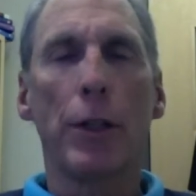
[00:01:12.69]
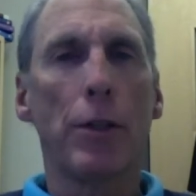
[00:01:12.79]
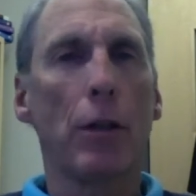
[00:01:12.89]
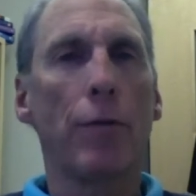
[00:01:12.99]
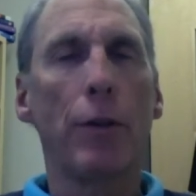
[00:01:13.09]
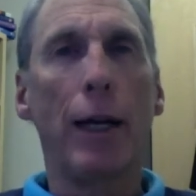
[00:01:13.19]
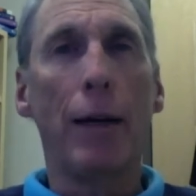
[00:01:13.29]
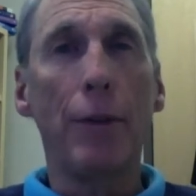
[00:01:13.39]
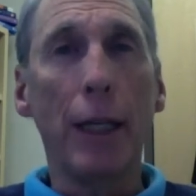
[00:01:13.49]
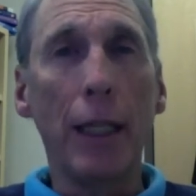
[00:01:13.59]
So if you
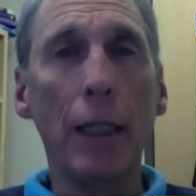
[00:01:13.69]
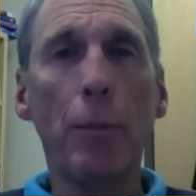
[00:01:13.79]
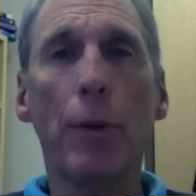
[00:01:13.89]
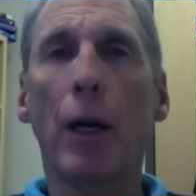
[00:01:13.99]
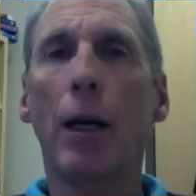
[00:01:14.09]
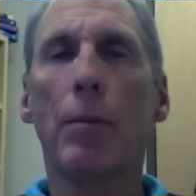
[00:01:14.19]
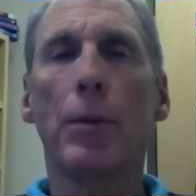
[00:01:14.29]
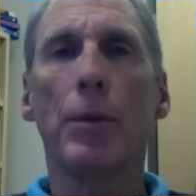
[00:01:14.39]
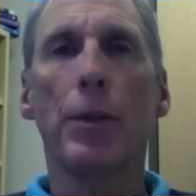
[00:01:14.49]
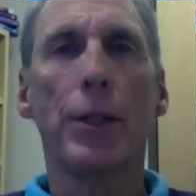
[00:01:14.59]
have any
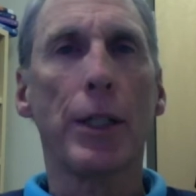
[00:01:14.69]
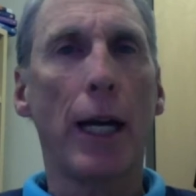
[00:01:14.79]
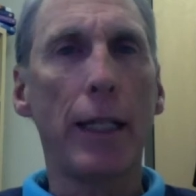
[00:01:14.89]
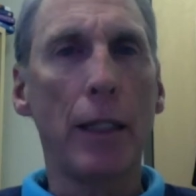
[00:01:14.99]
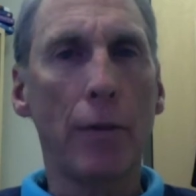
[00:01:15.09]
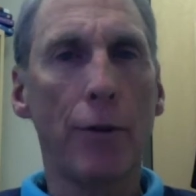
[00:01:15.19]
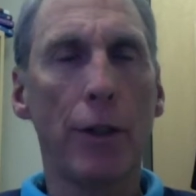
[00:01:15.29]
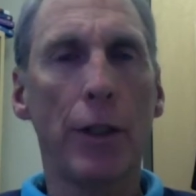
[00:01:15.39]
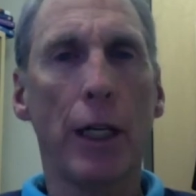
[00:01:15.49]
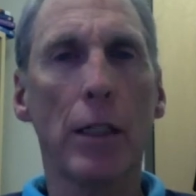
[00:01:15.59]
problems with signing up for
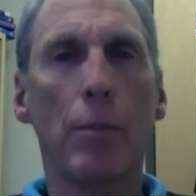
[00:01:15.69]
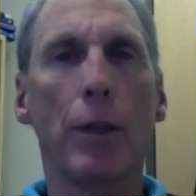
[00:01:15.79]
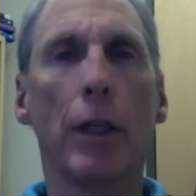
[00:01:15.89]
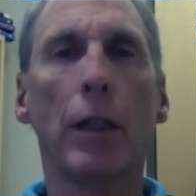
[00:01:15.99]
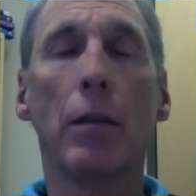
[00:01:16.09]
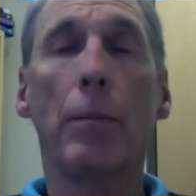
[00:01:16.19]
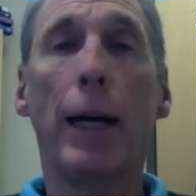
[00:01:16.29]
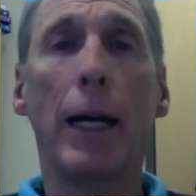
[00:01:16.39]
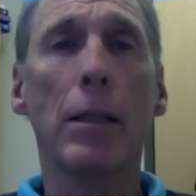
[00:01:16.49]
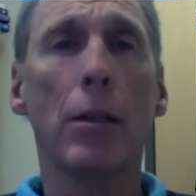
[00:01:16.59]
the textbook, in the
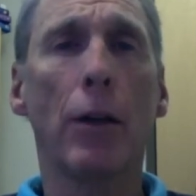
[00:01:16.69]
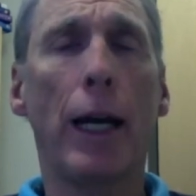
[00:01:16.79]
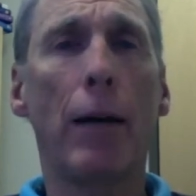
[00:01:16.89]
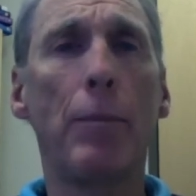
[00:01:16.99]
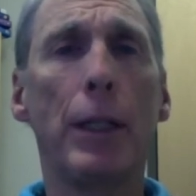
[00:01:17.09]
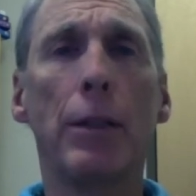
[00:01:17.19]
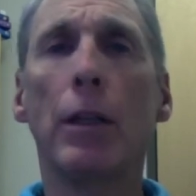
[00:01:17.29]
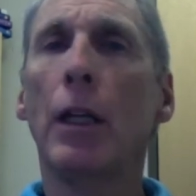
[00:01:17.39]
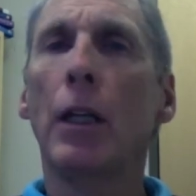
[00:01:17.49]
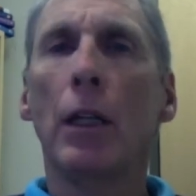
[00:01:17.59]
past there have been
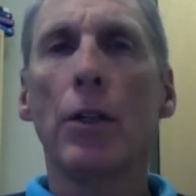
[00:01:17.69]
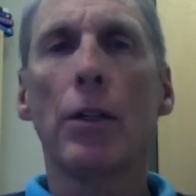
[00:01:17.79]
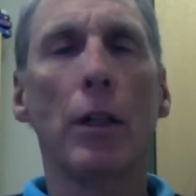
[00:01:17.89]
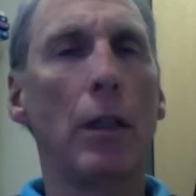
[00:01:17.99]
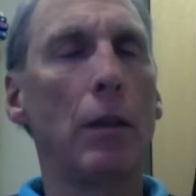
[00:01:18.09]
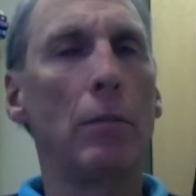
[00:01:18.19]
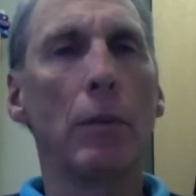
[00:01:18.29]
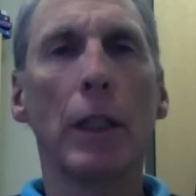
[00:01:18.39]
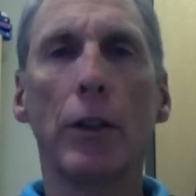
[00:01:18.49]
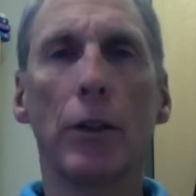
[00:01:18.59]
some
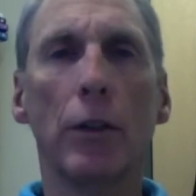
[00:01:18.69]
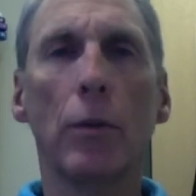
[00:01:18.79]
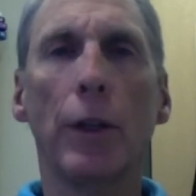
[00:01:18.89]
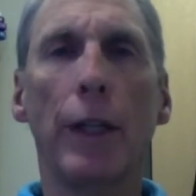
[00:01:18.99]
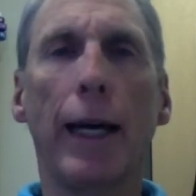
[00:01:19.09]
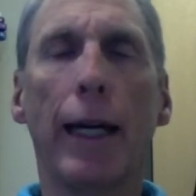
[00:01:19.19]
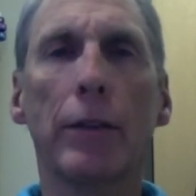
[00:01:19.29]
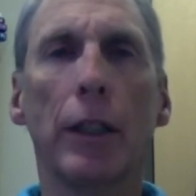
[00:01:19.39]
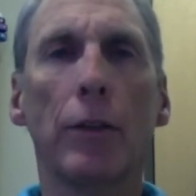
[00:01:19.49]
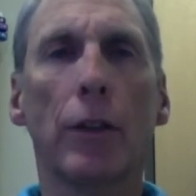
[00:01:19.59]
glitches with the
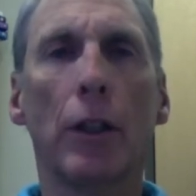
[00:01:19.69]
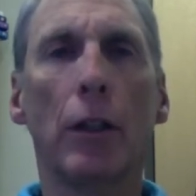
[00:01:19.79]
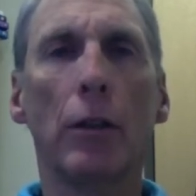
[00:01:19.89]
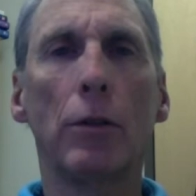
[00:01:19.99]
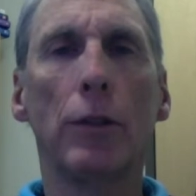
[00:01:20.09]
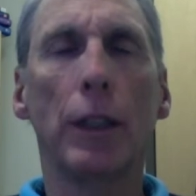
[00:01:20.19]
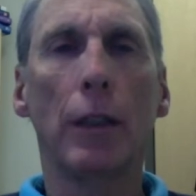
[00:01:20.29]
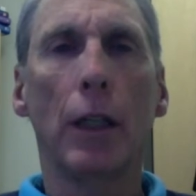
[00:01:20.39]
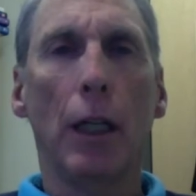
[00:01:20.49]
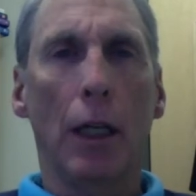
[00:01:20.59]
access codes,
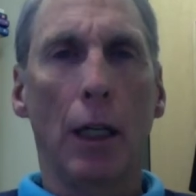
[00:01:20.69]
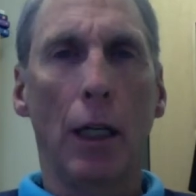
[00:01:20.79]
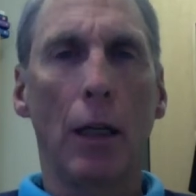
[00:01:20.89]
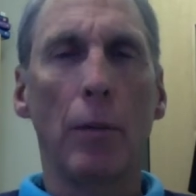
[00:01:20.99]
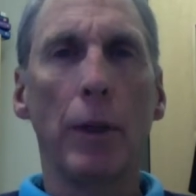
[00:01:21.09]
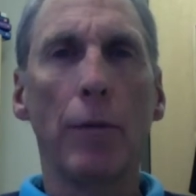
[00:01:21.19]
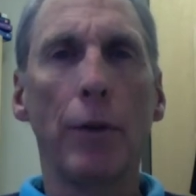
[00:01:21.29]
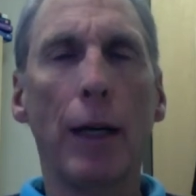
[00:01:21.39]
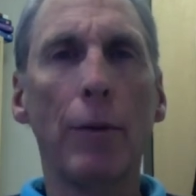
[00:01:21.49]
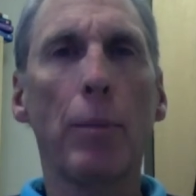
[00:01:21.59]
and if
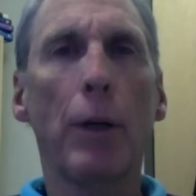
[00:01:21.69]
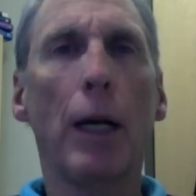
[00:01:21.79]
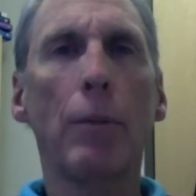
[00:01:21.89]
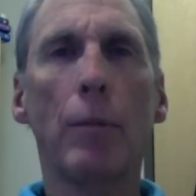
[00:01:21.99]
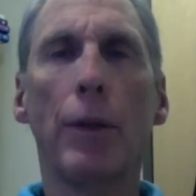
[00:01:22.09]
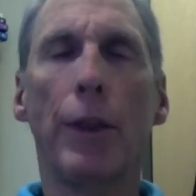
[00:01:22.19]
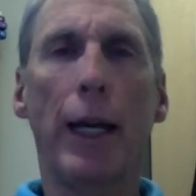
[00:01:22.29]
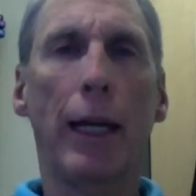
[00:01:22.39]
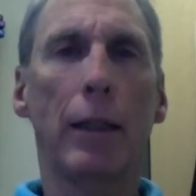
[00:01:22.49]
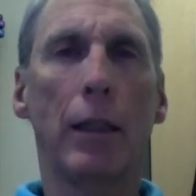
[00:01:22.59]
you have a problem with
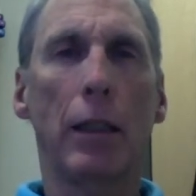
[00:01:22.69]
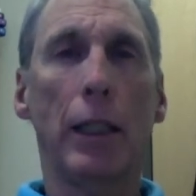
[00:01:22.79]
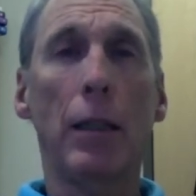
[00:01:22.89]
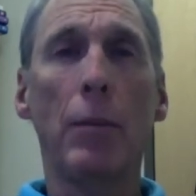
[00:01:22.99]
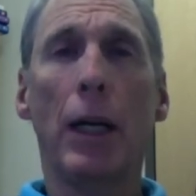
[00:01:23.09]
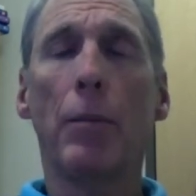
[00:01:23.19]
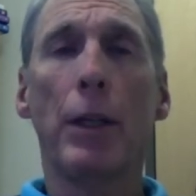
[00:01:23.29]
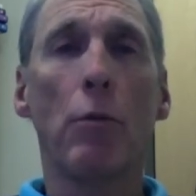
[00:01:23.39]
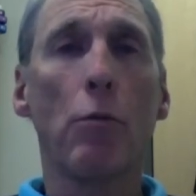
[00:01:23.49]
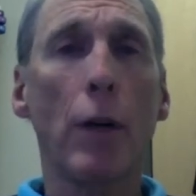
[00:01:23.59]
that, then email
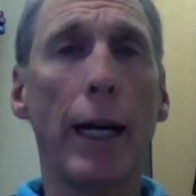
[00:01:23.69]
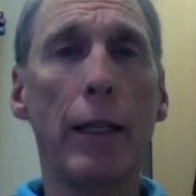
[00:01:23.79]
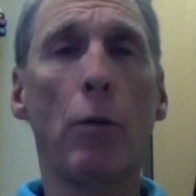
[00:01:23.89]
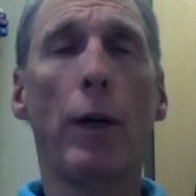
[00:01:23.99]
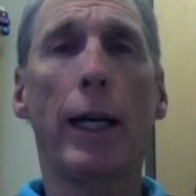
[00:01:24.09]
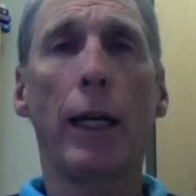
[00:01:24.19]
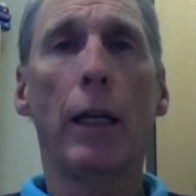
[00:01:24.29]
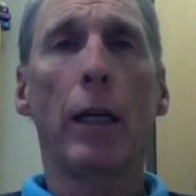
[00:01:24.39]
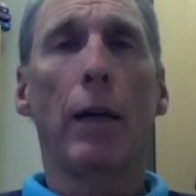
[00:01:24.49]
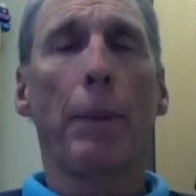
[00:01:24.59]
me right away
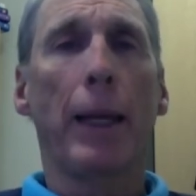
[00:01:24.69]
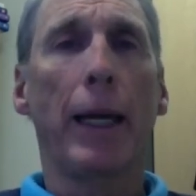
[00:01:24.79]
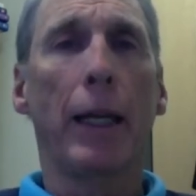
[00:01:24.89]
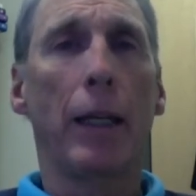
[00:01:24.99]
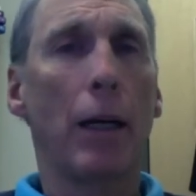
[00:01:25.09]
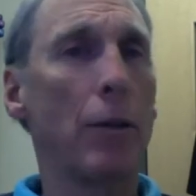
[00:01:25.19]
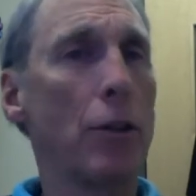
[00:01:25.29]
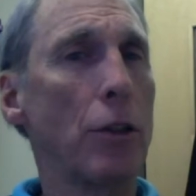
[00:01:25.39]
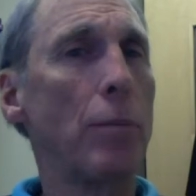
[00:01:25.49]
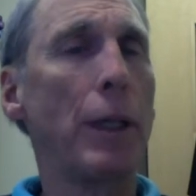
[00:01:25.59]
and I
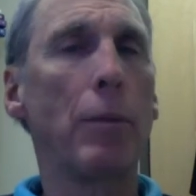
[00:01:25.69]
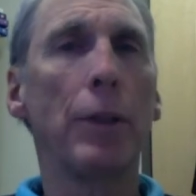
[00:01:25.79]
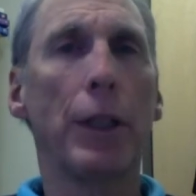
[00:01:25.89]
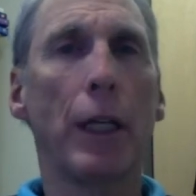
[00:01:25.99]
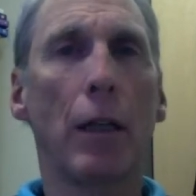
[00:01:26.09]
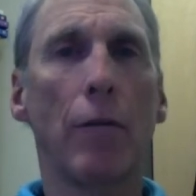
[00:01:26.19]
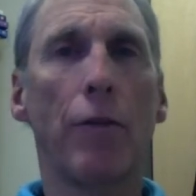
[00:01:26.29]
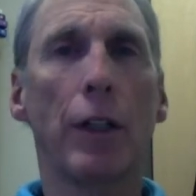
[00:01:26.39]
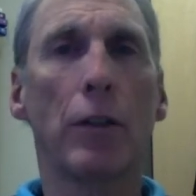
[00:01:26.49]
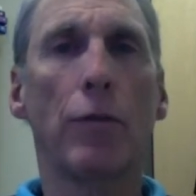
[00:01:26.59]
should be able to get it
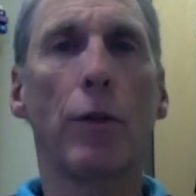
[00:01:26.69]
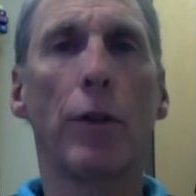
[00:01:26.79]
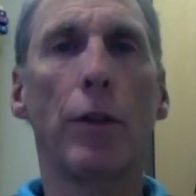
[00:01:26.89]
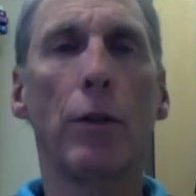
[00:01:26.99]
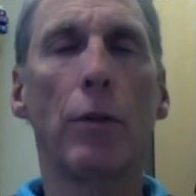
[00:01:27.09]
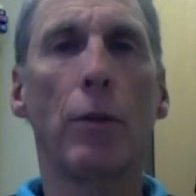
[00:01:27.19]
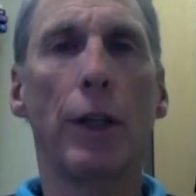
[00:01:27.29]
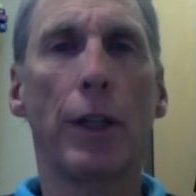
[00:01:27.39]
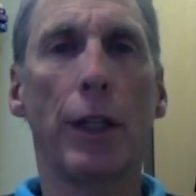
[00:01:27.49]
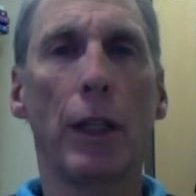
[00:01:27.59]
fixed for you
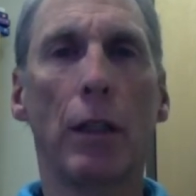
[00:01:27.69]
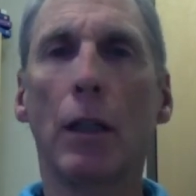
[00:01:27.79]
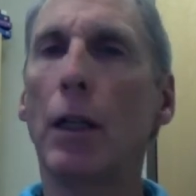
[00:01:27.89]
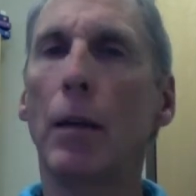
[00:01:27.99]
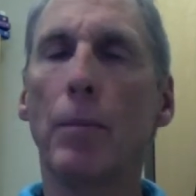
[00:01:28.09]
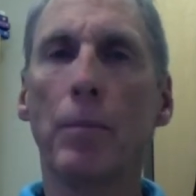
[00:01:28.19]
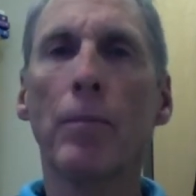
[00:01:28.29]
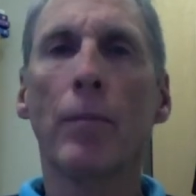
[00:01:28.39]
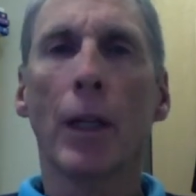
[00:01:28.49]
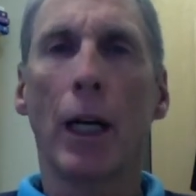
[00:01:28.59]
within
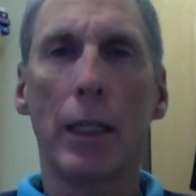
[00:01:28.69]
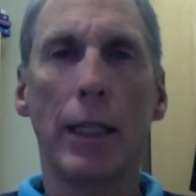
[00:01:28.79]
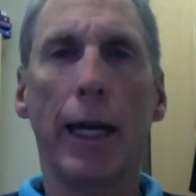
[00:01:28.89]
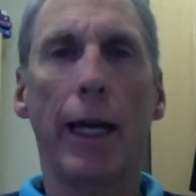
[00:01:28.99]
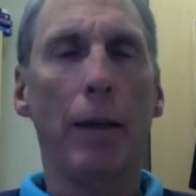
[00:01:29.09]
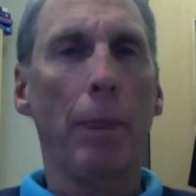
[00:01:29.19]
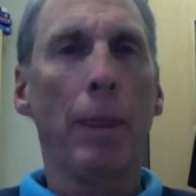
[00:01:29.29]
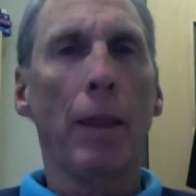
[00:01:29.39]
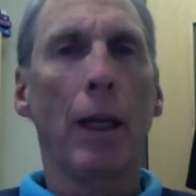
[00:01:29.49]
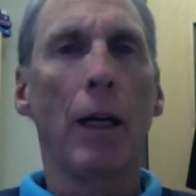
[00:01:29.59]
a day.
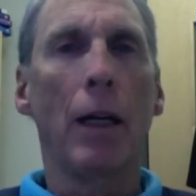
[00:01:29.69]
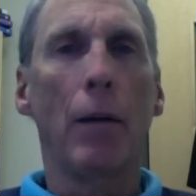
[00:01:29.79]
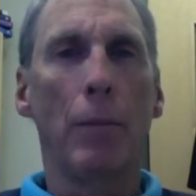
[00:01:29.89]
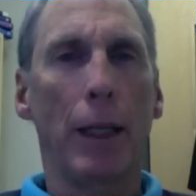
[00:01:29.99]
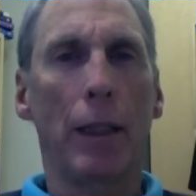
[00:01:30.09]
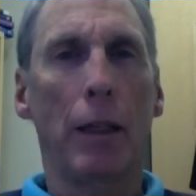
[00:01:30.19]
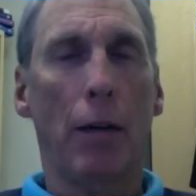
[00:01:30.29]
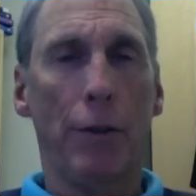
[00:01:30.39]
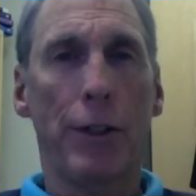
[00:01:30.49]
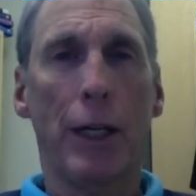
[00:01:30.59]
And
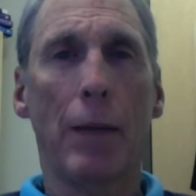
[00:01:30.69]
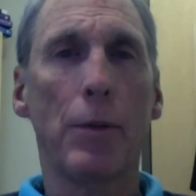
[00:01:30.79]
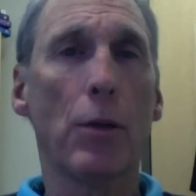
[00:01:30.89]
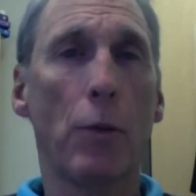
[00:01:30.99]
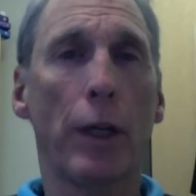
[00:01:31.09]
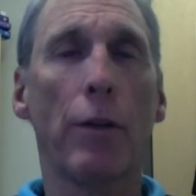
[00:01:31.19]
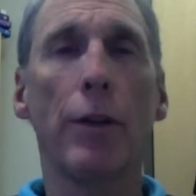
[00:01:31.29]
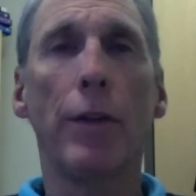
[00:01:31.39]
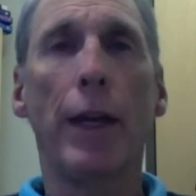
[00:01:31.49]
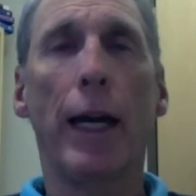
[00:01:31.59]
oftentimes quicker
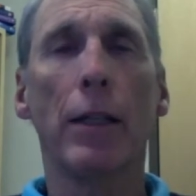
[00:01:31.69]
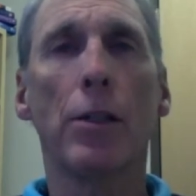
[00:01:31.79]
than that.